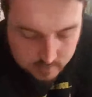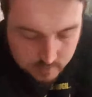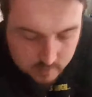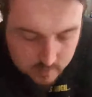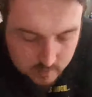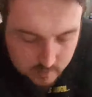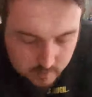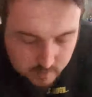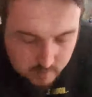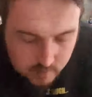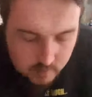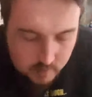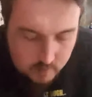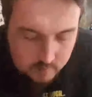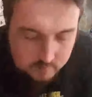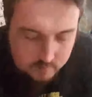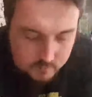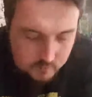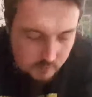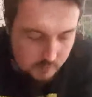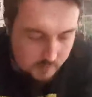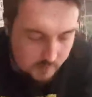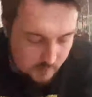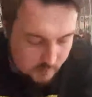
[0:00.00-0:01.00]
Got
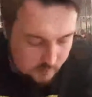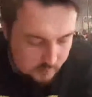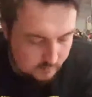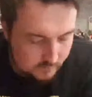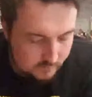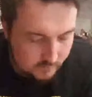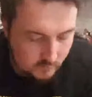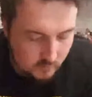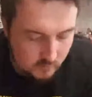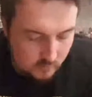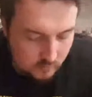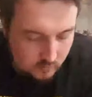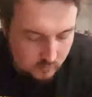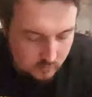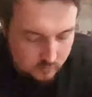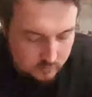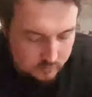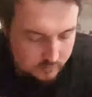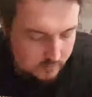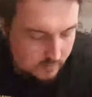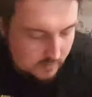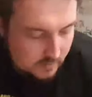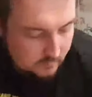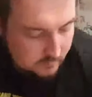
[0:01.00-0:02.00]
those 4
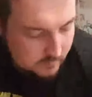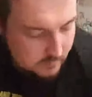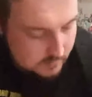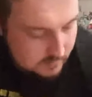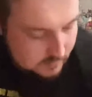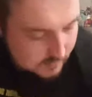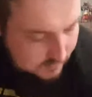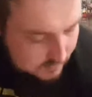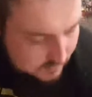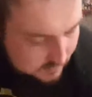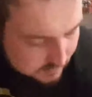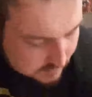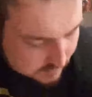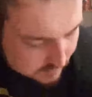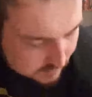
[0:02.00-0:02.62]
DVDs.